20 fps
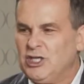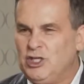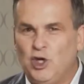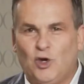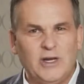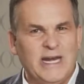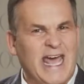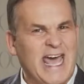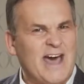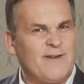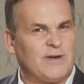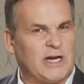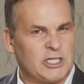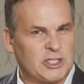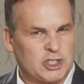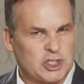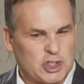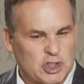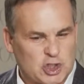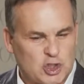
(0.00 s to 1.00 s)
You can have a
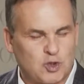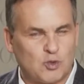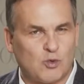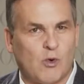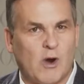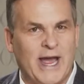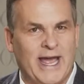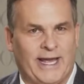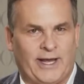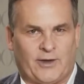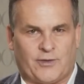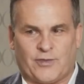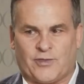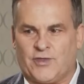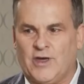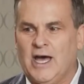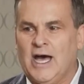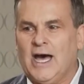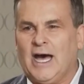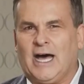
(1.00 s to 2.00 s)

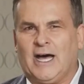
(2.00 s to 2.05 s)
strength